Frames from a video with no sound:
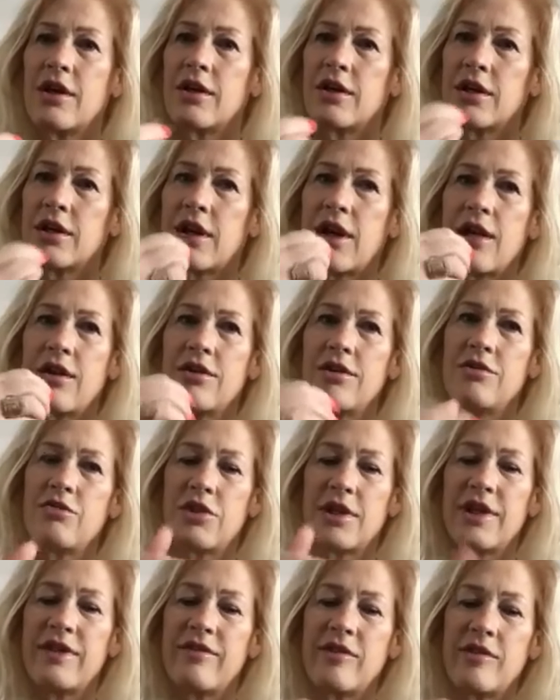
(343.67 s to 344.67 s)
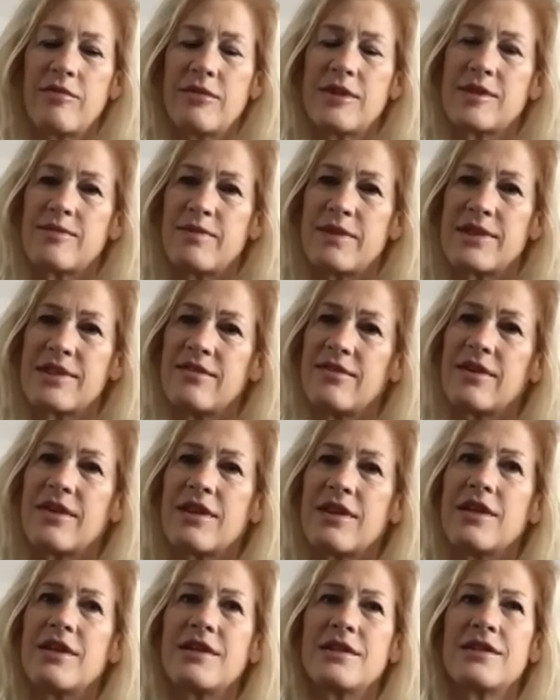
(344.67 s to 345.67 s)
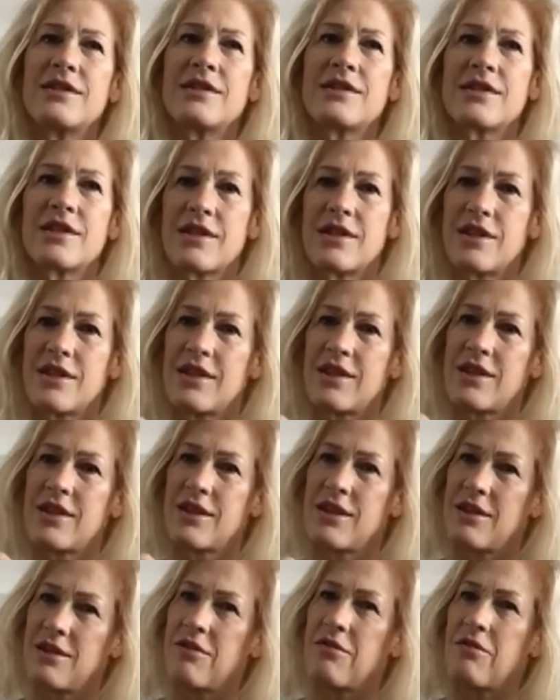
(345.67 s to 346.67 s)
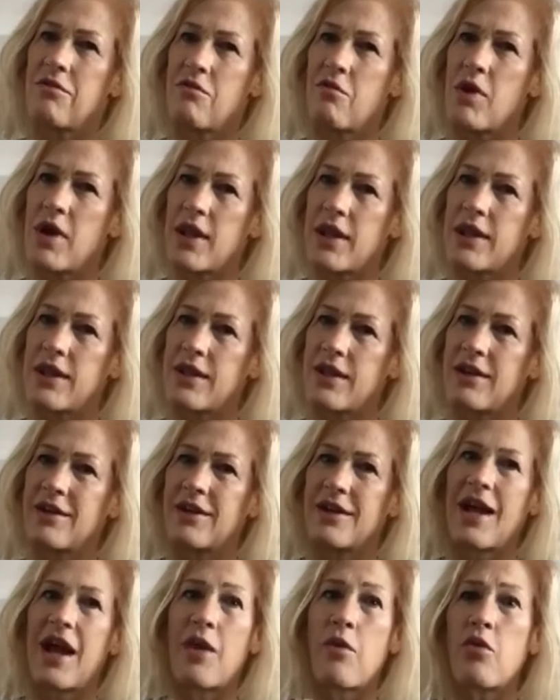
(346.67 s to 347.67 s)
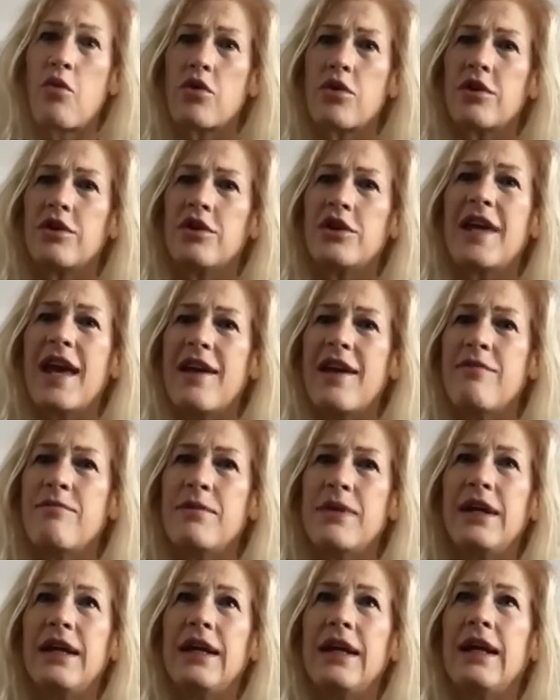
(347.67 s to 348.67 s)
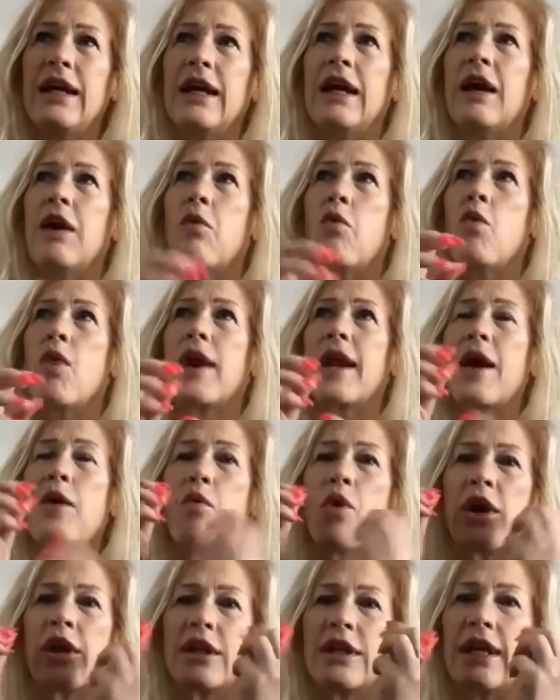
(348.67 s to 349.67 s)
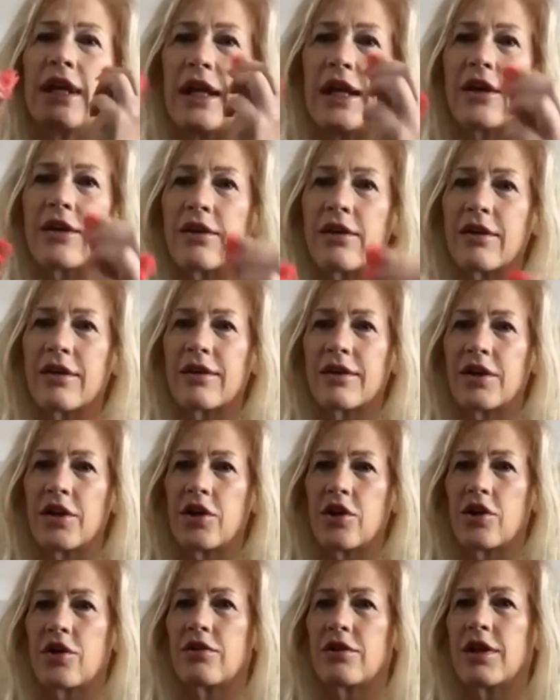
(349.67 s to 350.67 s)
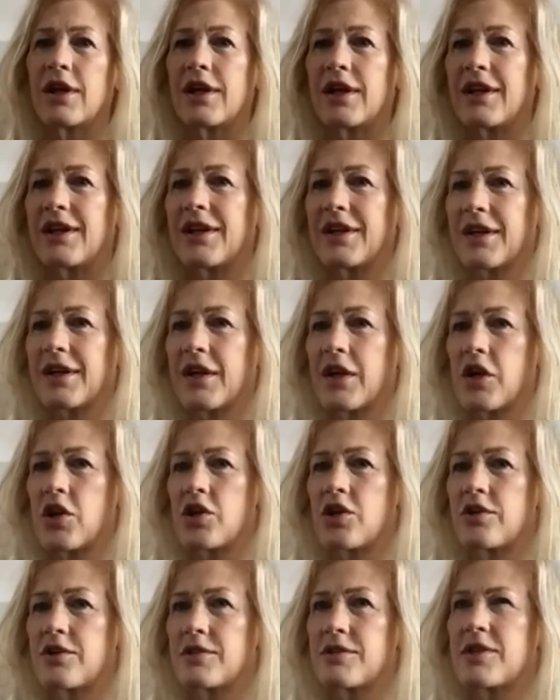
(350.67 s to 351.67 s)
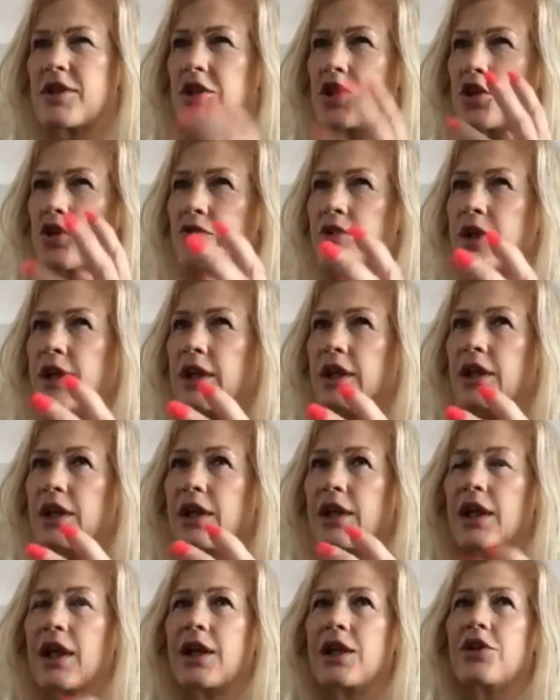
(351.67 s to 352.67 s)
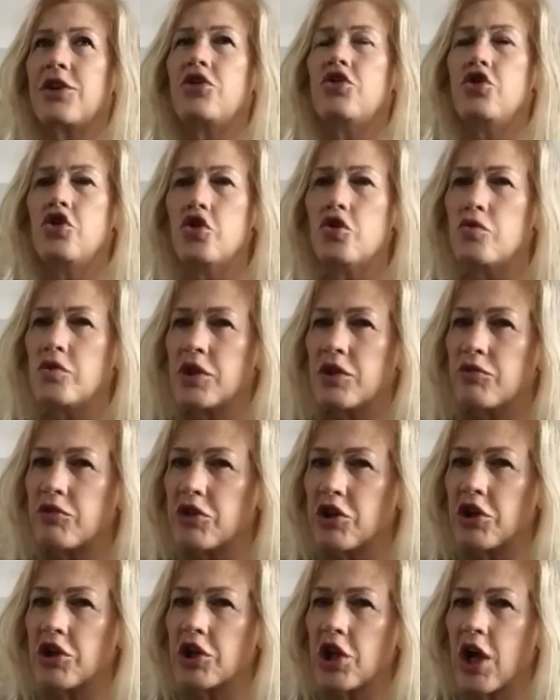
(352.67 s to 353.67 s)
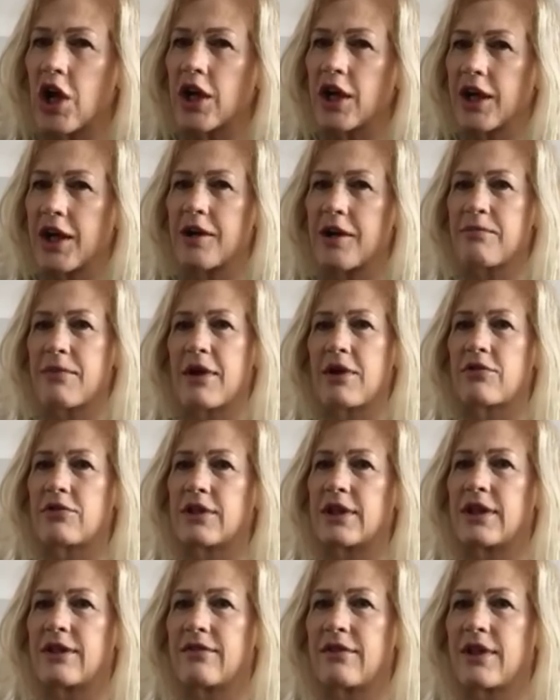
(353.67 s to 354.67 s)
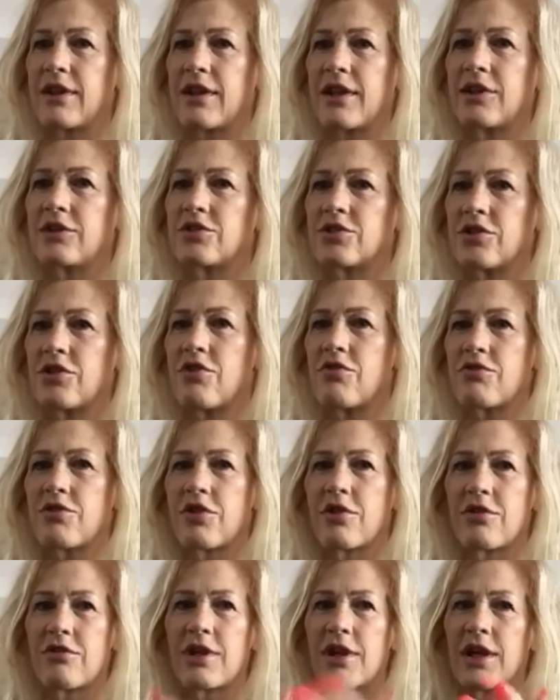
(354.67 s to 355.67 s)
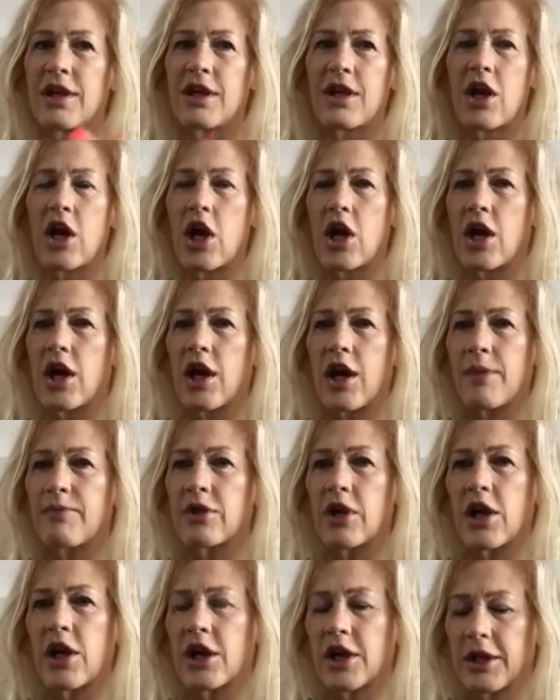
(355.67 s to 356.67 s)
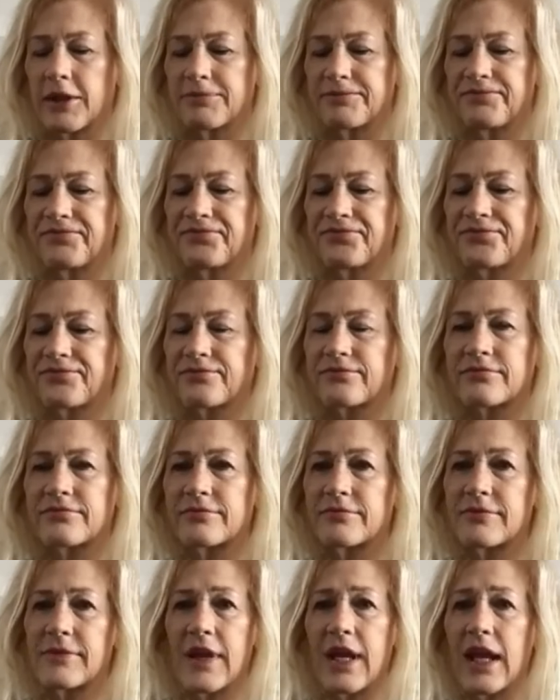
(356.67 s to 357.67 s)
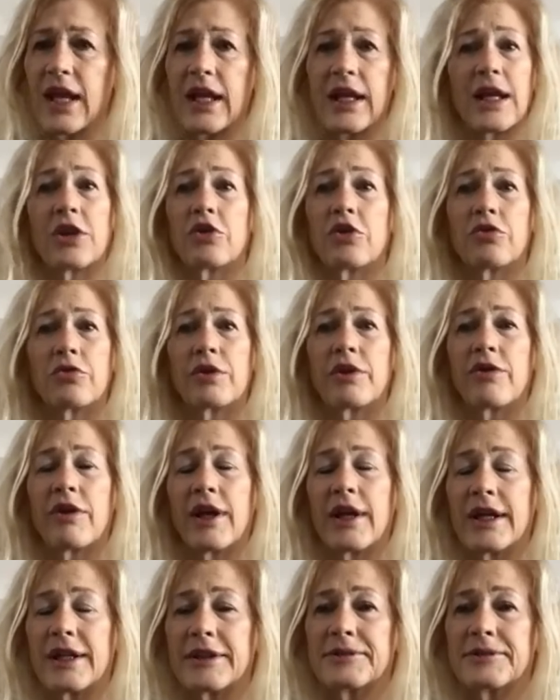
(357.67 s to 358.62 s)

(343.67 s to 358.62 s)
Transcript: you were giving me specific things, and what you gave me what I wanted to hear, you know, like security, like you knew what you're talking about and everything. So, you know, like I opt on and I don't regret it.